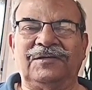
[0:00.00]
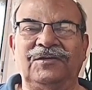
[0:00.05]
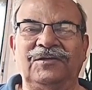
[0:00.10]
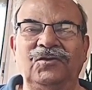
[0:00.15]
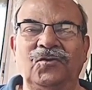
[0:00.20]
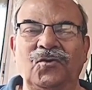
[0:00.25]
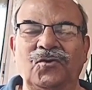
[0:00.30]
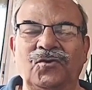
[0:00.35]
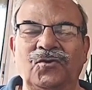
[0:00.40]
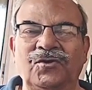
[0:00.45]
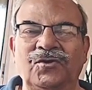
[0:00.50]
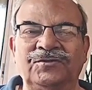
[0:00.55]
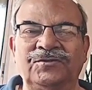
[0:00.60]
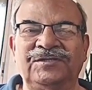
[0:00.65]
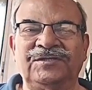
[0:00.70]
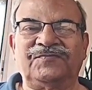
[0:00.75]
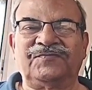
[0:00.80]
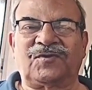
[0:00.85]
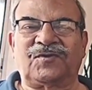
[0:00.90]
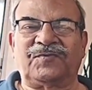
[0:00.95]
load
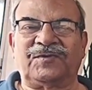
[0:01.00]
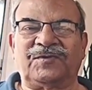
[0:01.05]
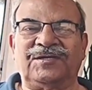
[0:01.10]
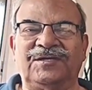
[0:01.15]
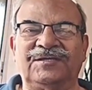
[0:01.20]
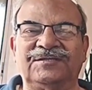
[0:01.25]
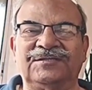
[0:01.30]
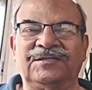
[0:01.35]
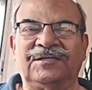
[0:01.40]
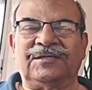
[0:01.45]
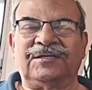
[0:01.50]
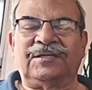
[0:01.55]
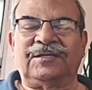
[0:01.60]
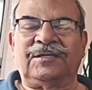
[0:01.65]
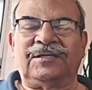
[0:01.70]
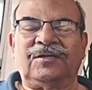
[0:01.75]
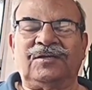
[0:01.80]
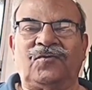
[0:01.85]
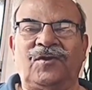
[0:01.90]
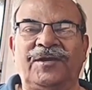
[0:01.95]
on the propeller,
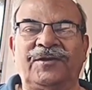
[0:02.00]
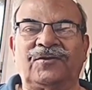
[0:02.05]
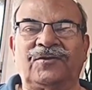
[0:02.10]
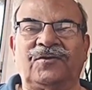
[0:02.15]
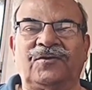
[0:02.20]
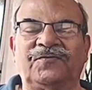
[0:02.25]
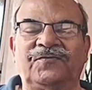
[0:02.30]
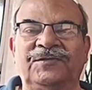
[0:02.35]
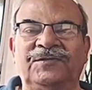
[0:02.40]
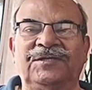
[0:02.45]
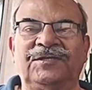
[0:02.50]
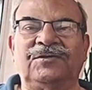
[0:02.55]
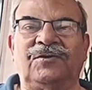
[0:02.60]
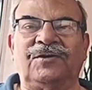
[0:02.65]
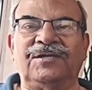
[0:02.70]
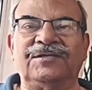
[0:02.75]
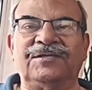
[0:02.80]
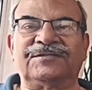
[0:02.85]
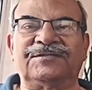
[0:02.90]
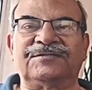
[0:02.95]
quite often the
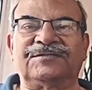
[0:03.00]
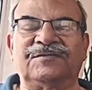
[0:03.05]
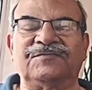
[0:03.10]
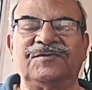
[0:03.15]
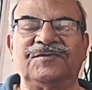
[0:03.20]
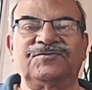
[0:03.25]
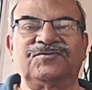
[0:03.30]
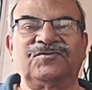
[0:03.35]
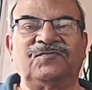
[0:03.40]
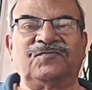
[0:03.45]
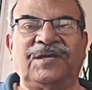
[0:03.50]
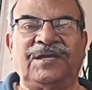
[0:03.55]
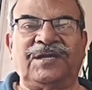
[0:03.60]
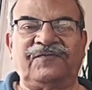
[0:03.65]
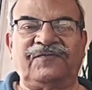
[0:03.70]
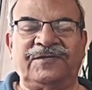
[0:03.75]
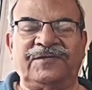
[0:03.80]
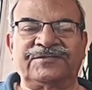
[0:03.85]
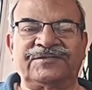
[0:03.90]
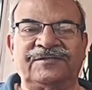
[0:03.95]
oil system is to
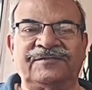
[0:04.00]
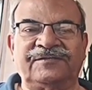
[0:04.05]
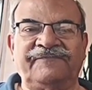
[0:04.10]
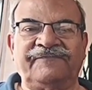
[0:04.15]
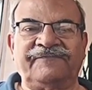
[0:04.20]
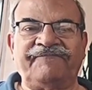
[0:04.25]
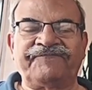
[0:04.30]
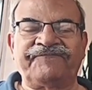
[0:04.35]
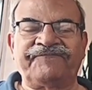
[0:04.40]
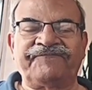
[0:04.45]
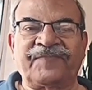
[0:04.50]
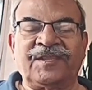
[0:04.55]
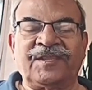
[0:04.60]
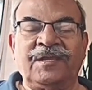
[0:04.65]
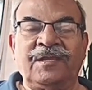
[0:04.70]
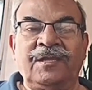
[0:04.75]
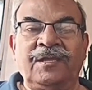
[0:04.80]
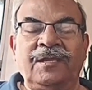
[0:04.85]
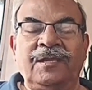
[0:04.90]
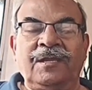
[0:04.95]
malfunction.
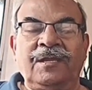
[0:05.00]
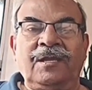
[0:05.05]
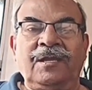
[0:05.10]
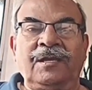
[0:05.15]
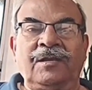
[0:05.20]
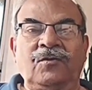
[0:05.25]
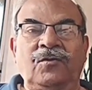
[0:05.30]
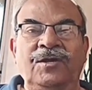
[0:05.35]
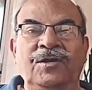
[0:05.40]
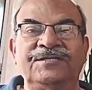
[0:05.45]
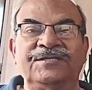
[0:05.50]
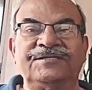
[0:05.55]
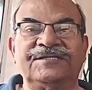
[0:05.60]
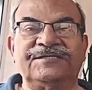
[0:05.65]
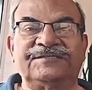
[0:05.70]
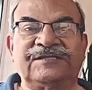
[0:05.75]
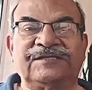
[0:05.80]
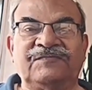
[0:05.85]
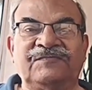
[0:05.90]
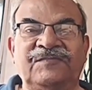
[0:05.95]
And oil
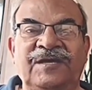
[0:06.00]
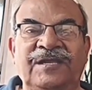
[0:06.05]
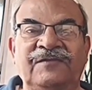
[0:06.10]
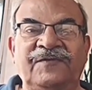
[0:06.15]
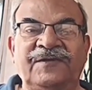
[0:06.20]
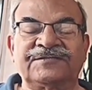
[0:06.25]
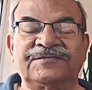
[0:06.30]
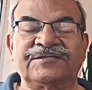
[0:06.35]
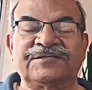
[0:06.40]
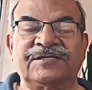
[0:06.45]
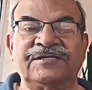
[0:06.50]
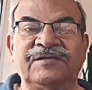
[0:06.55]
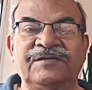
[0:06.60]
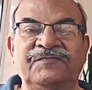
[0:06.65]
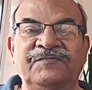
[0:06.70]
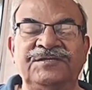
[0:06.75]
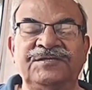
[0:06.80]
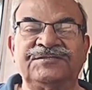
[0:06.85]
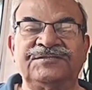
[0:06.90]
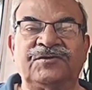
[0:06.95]
system
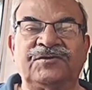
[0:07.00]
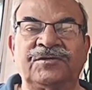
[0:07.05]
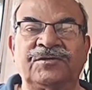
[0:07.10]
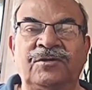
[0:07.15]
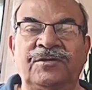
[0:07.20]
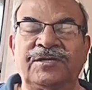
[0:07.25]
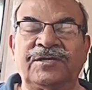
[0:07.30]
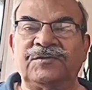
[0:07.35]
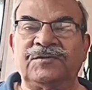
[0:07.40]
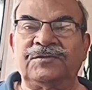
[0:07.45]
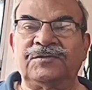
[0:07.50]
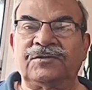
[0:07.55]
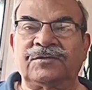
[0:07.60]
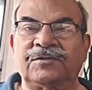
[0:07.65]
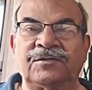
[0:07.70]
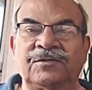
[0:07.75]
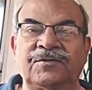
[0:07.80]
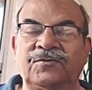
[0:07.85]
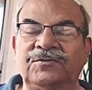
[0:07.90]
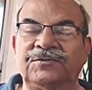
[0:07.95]
malfunctioning means you are not able to
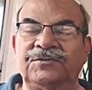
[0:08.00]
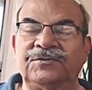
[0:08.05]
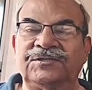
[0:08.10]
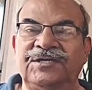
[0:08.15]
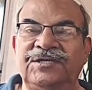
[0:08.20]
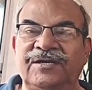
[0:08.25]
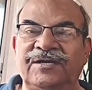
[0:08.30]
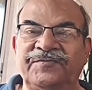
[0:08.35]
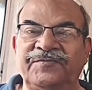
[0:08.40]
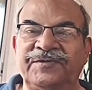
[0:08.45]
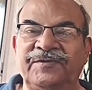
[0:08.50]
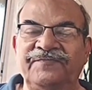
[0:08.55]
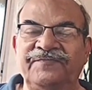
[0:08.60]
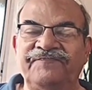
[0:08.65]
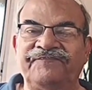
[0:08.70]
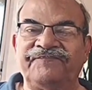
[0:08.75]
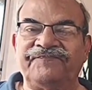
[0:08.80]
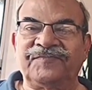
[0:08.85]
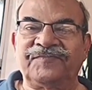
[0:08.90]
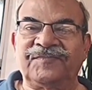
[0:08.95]
control the
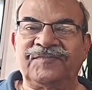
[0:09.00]
RPM